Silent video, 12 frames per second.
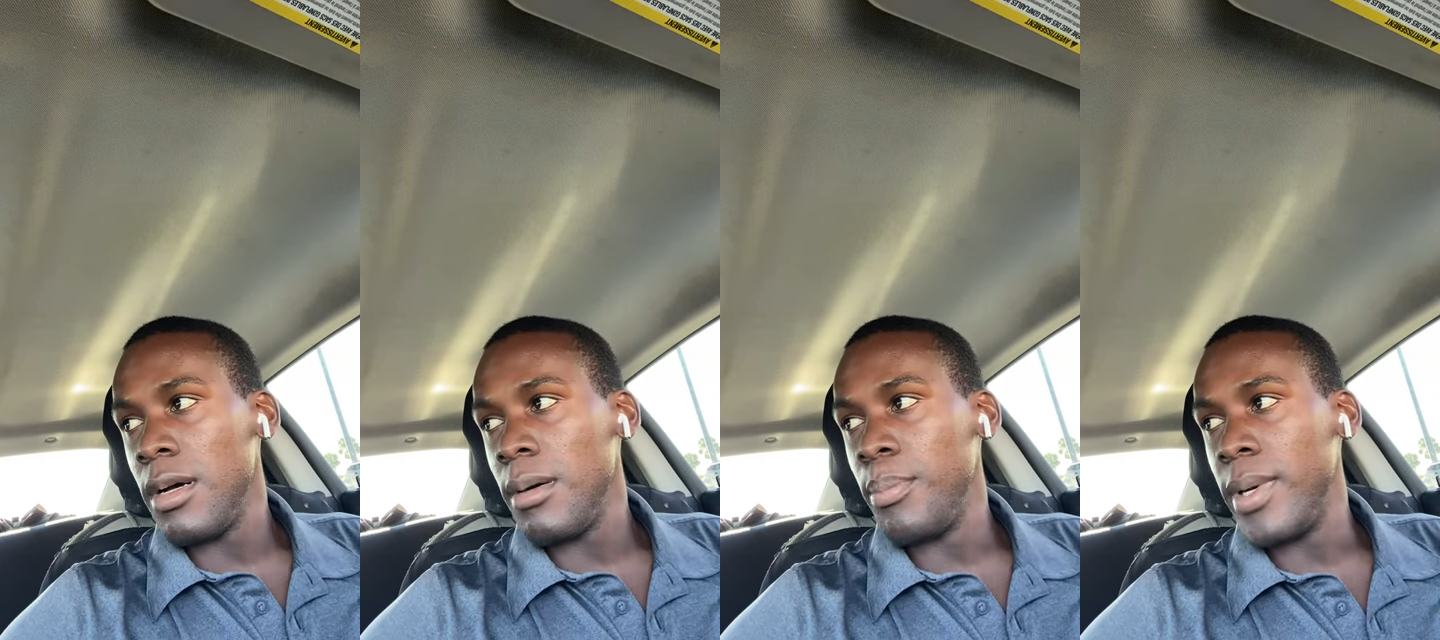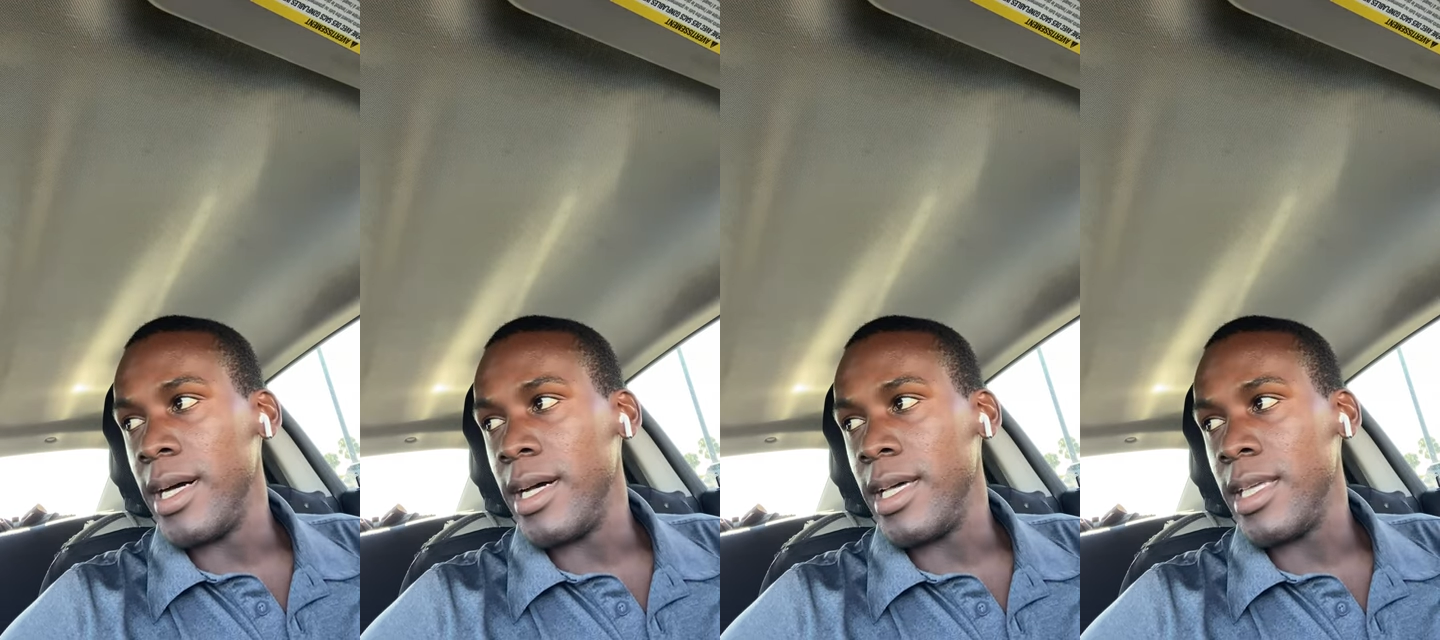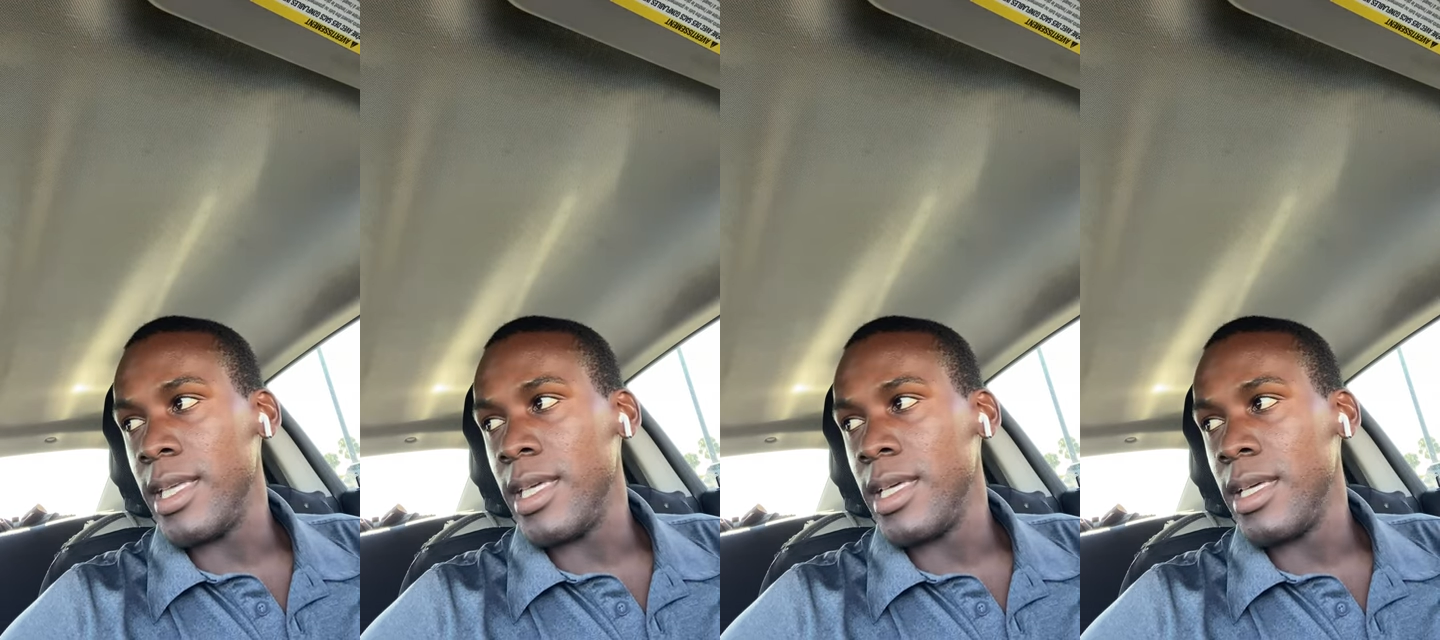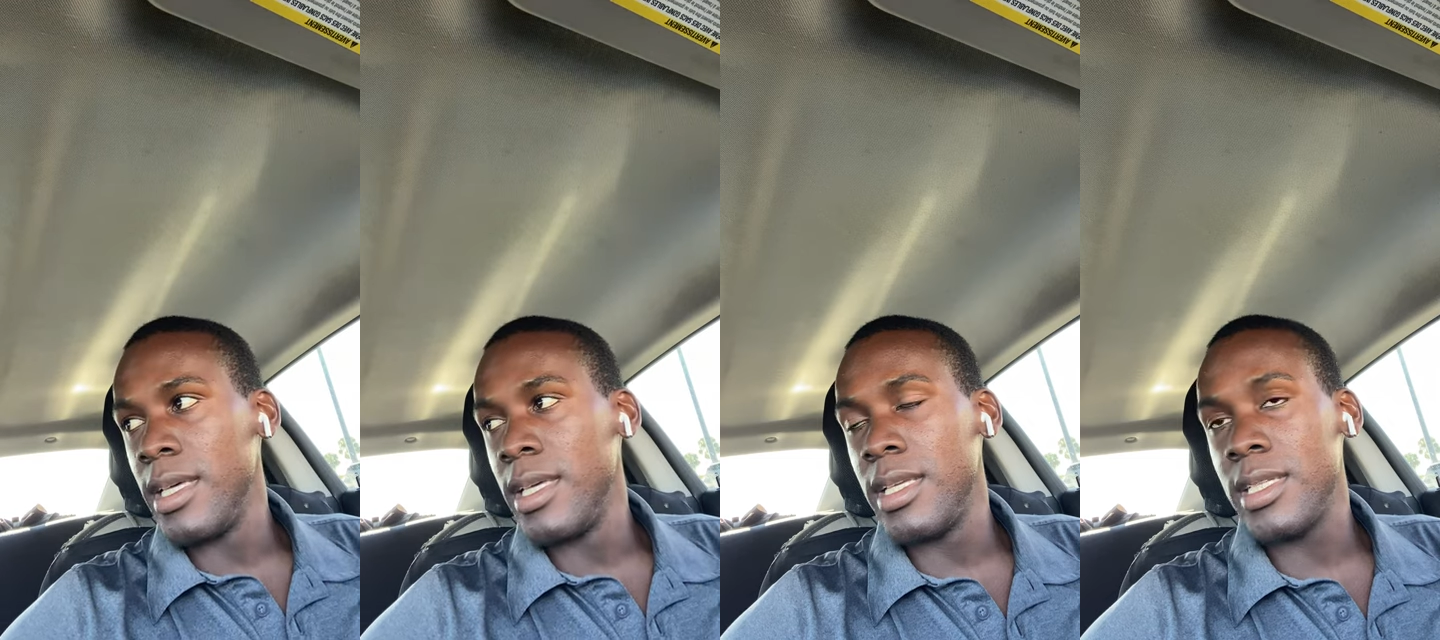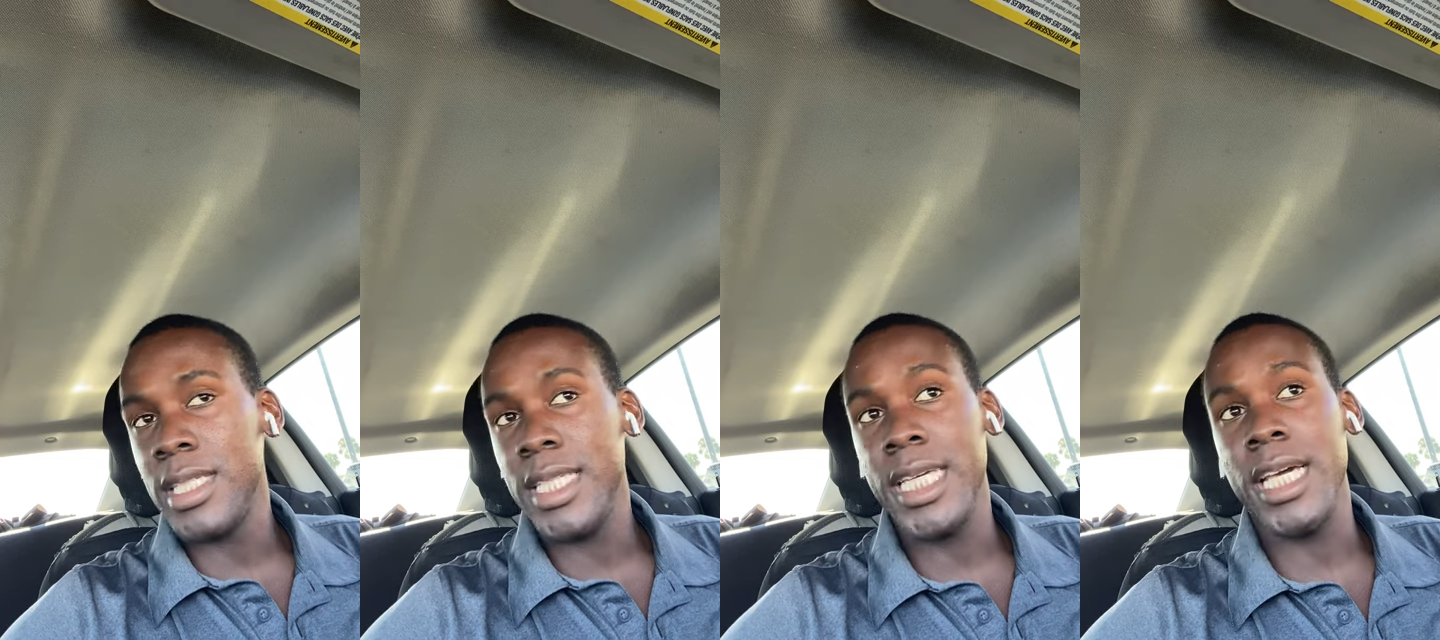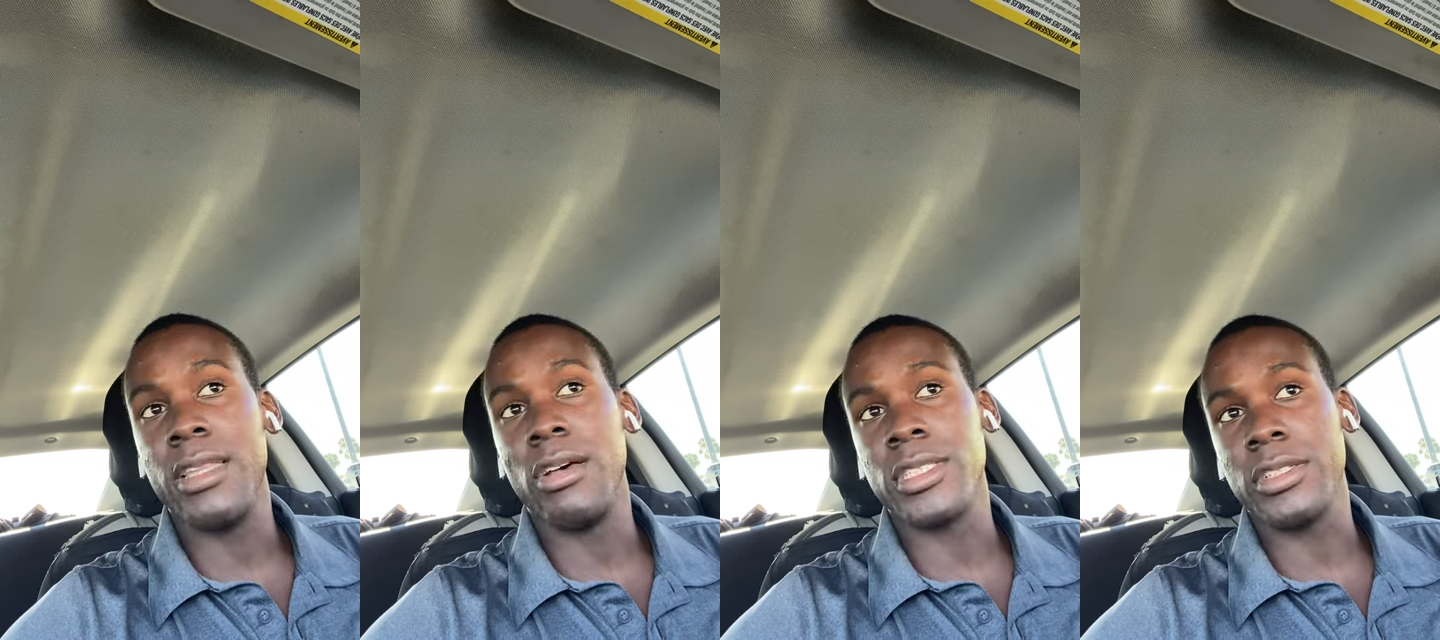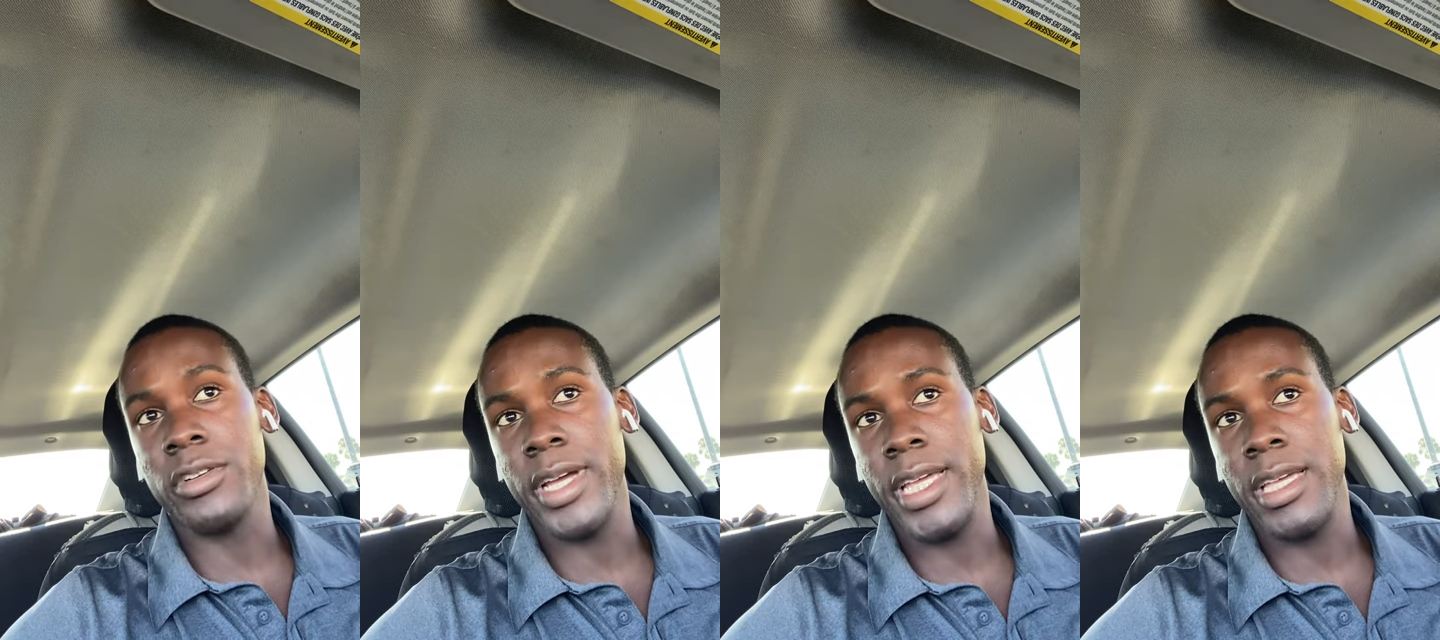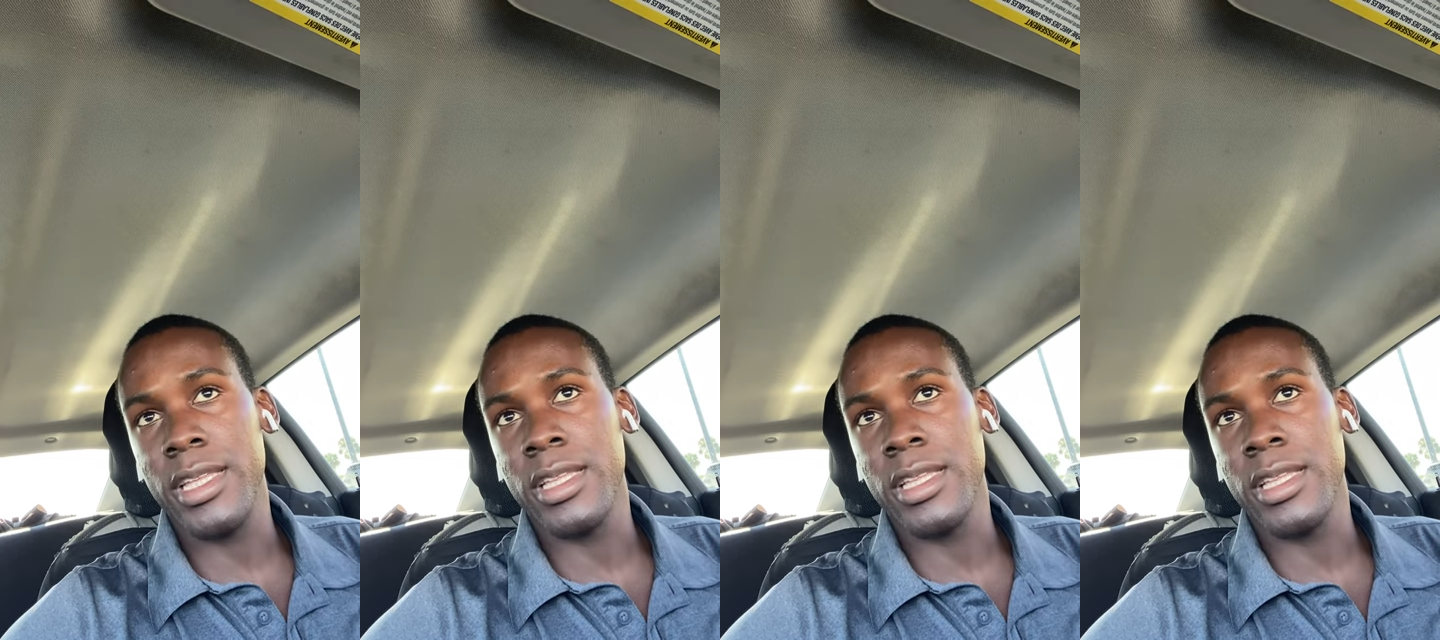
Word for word: But yeah, those are great,